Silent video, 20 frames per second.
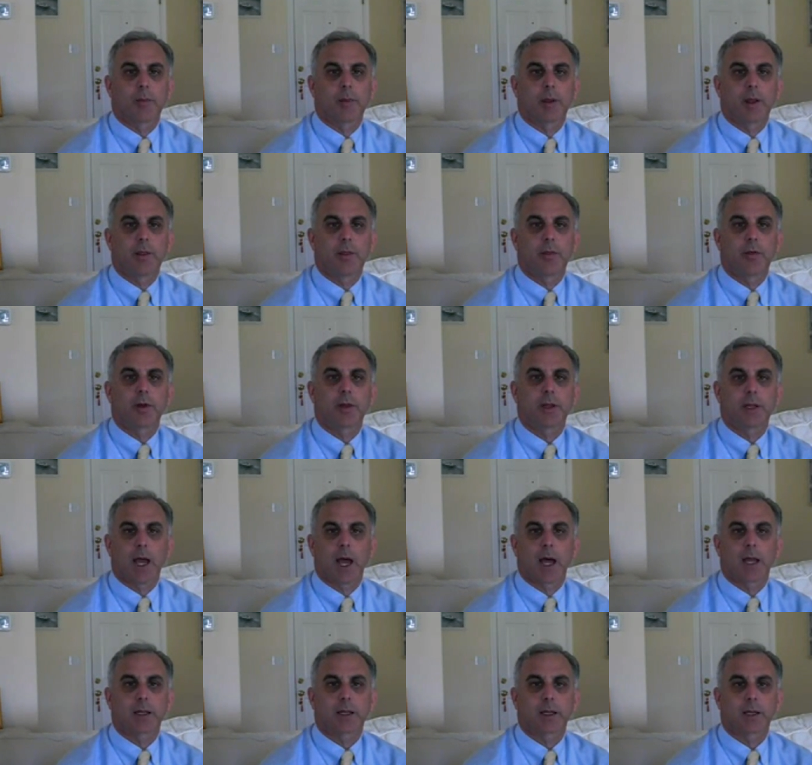
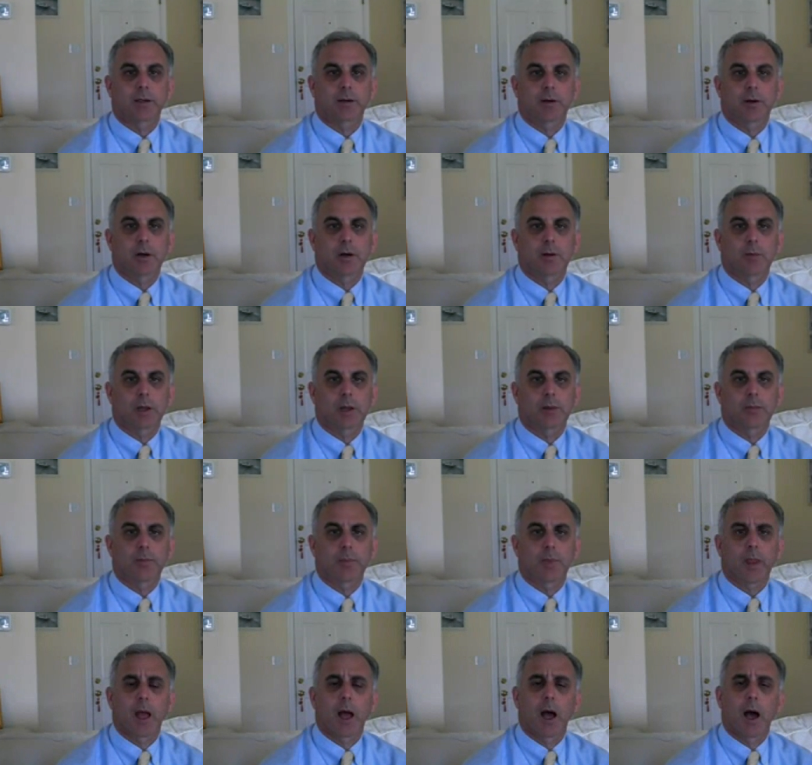enthusiastic terms.
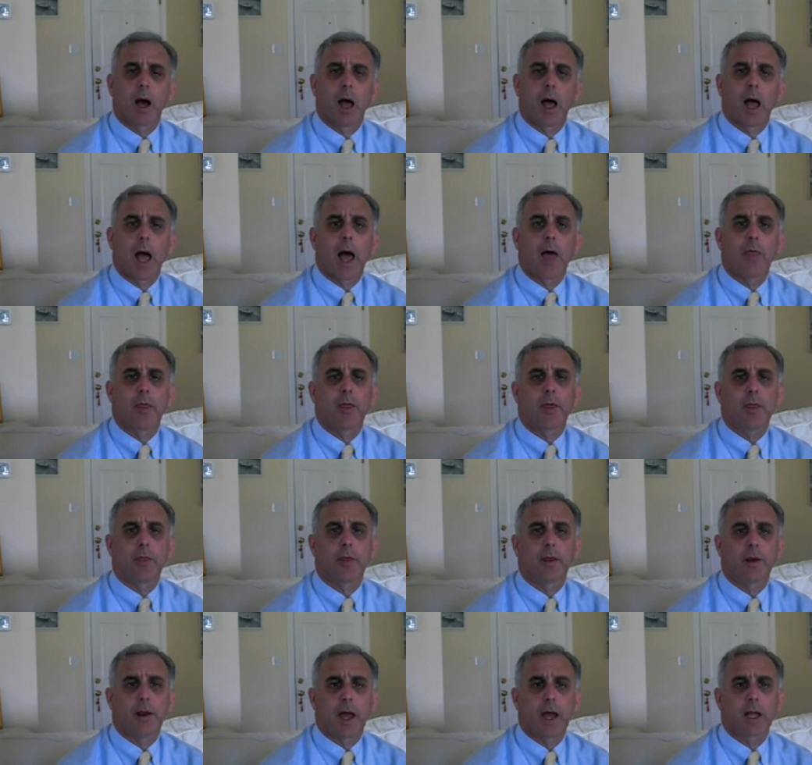And
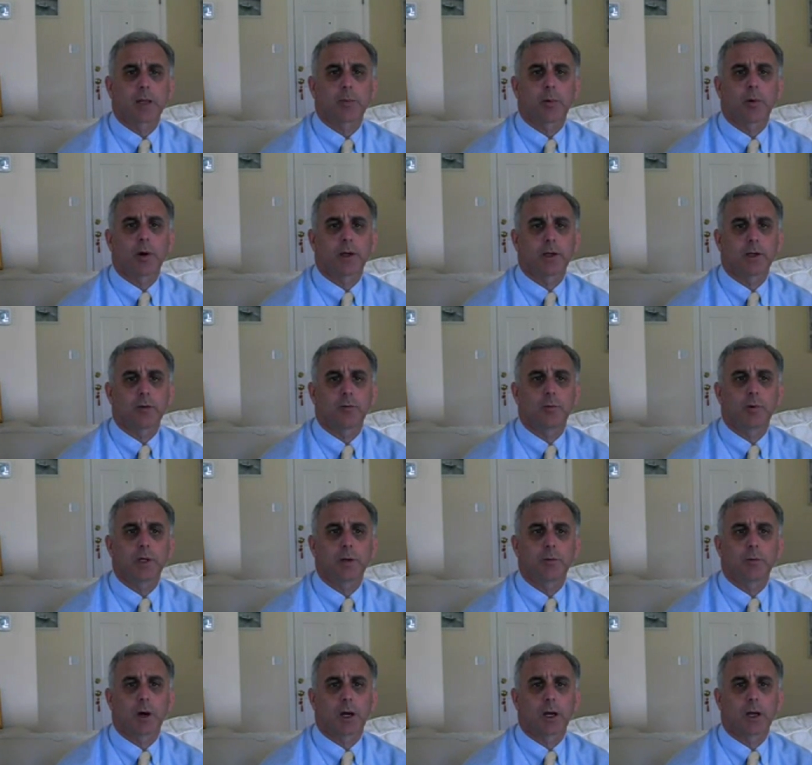the next point you
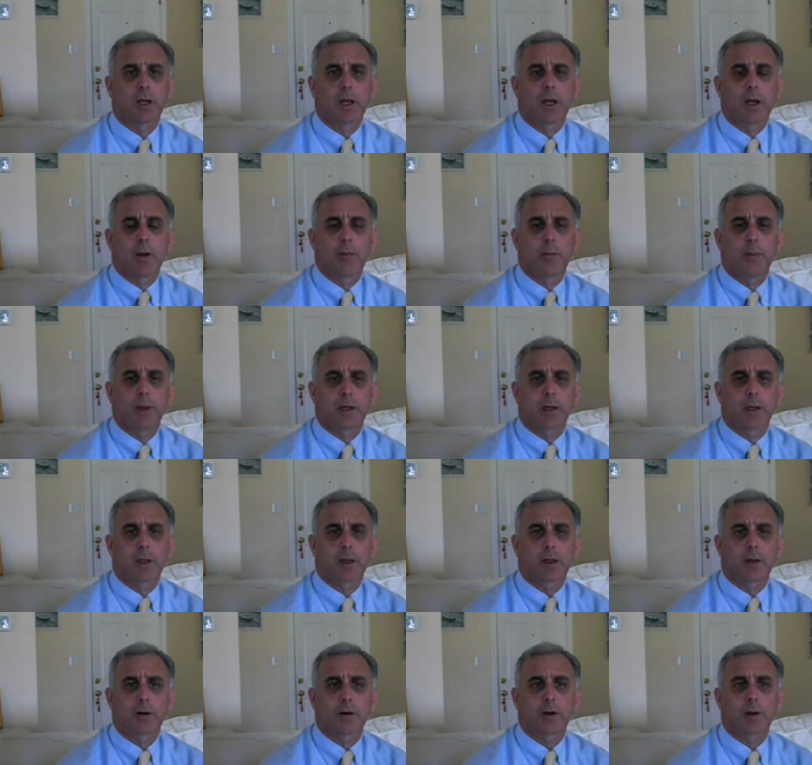really want to be
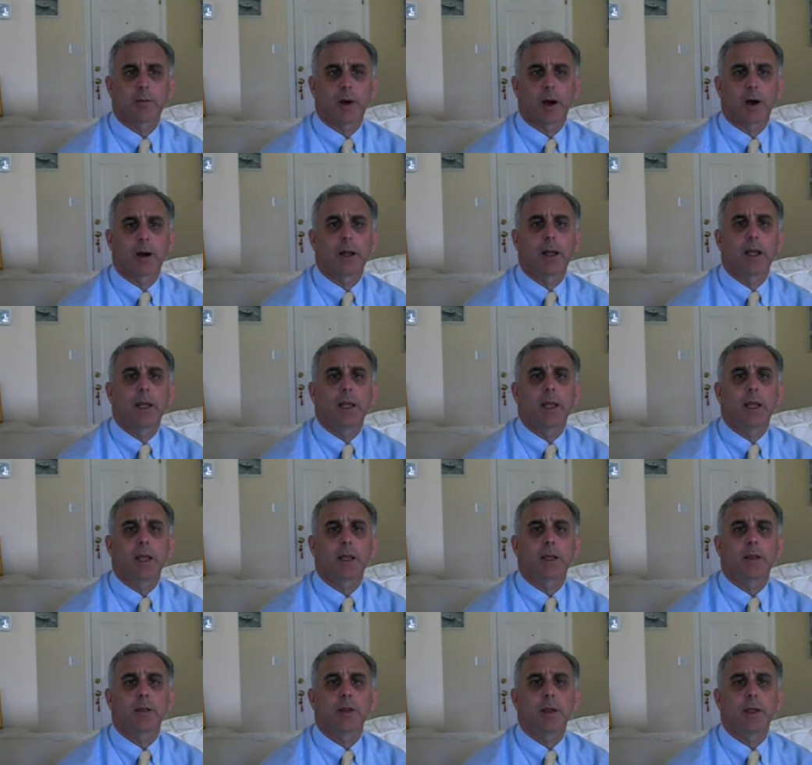concerned about
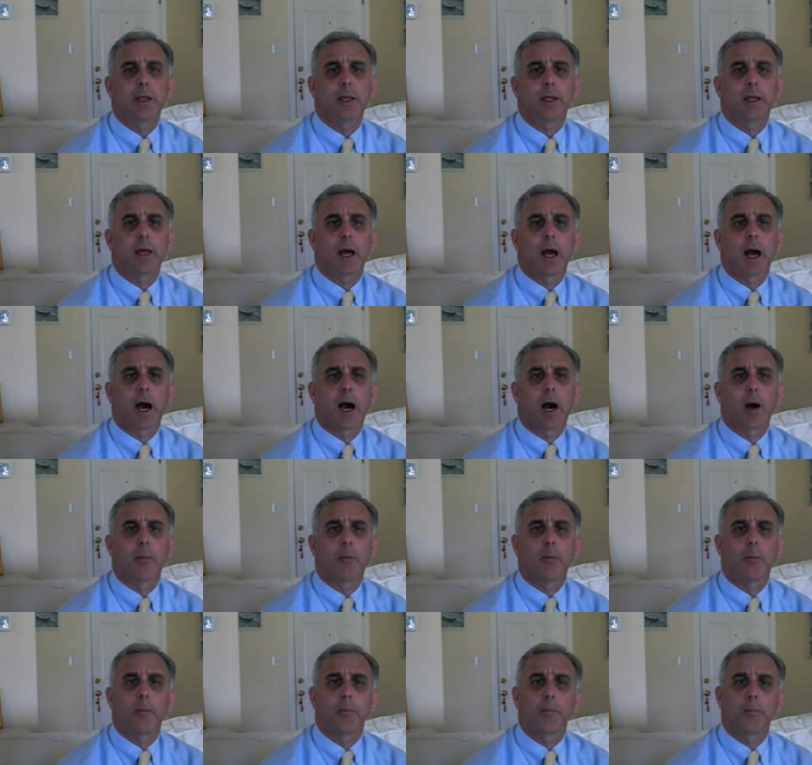is the
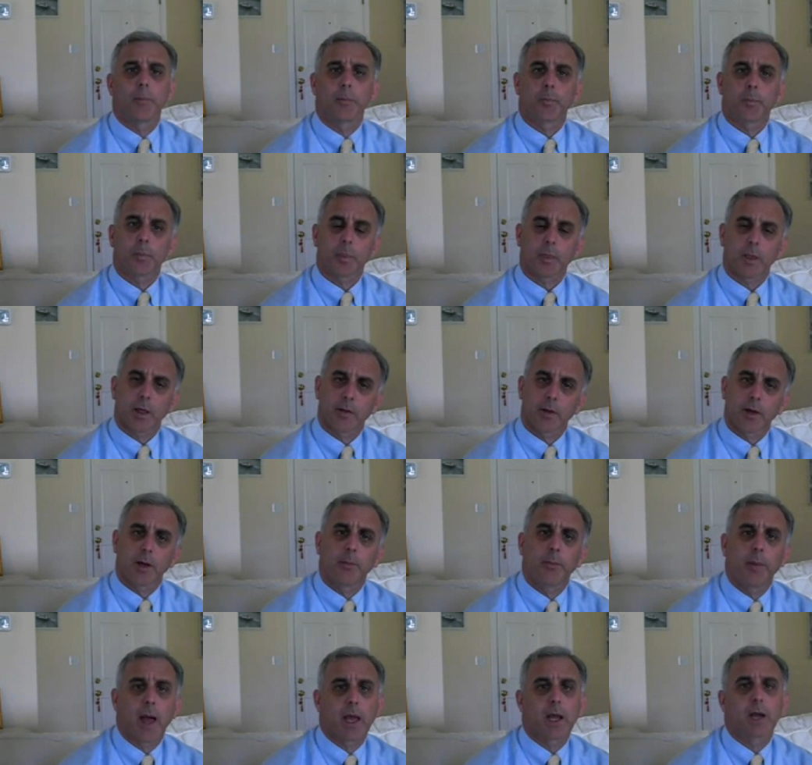
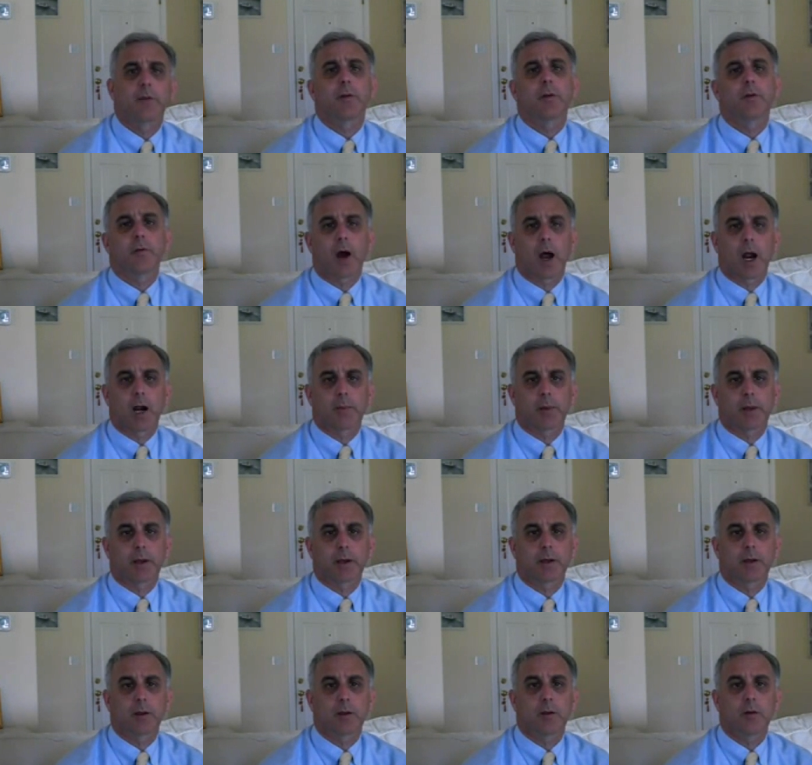competitive environment.
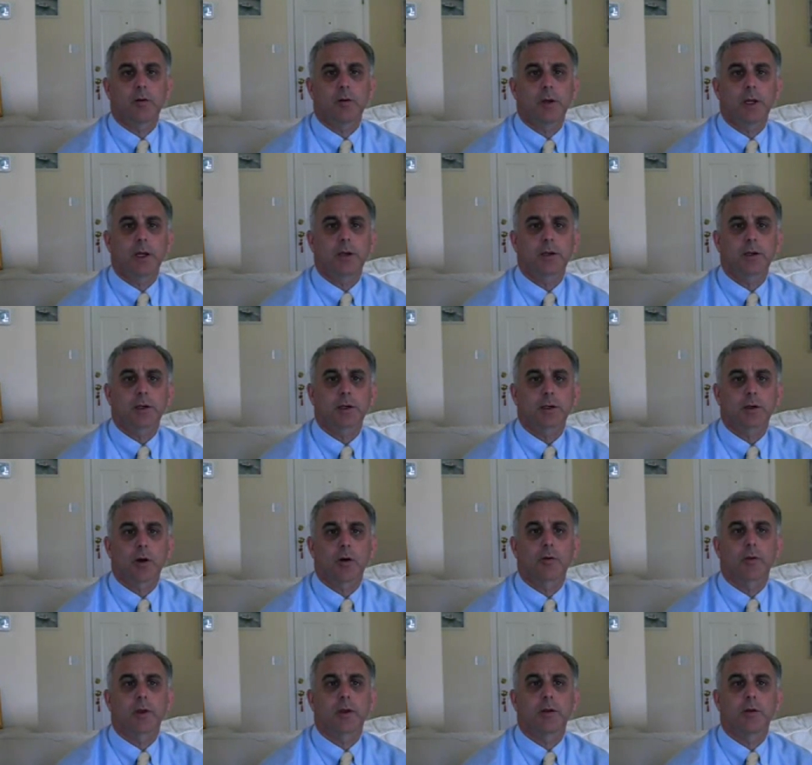You need to
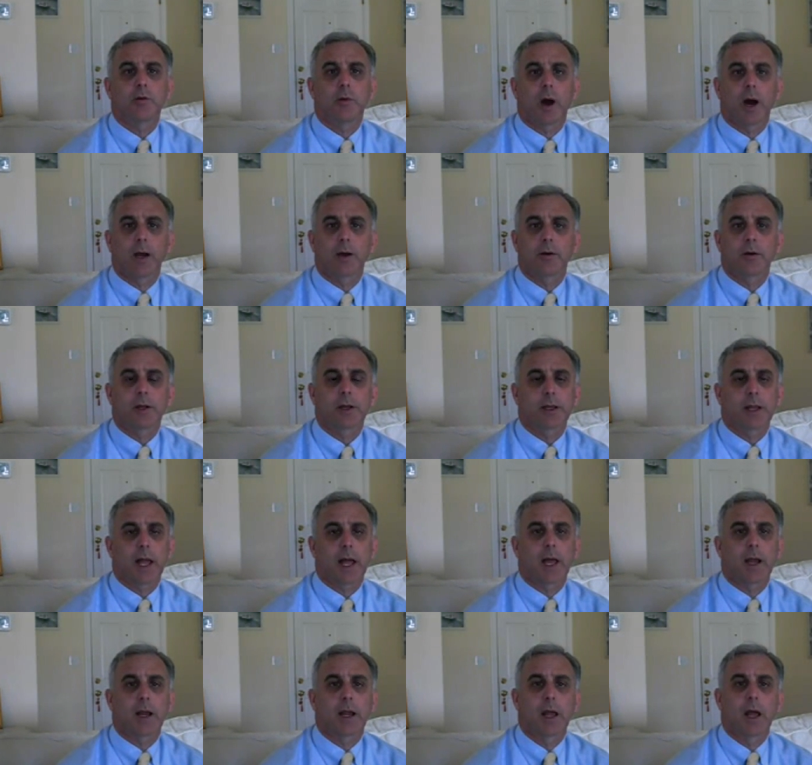show that you
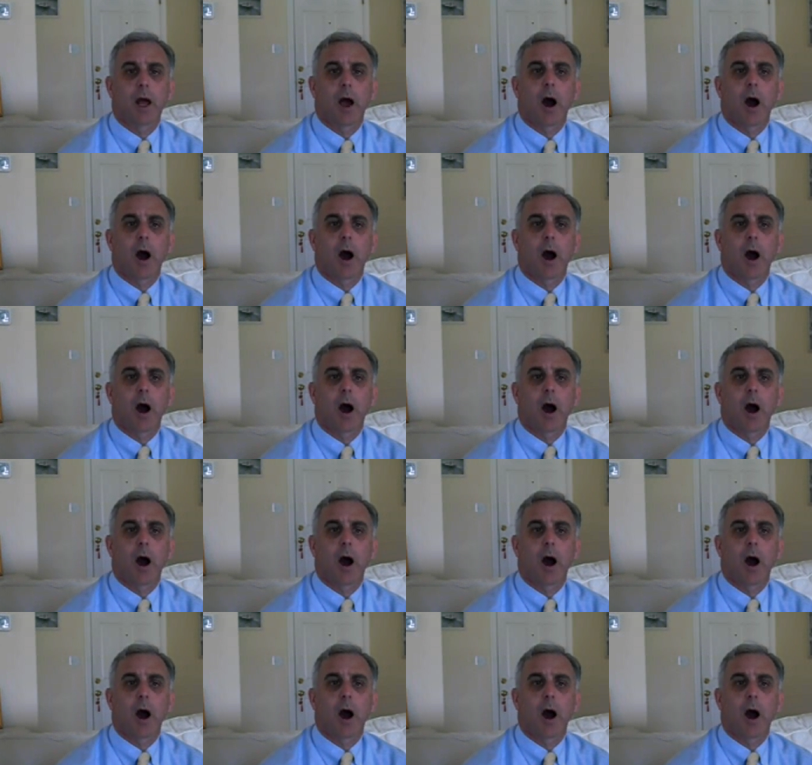understand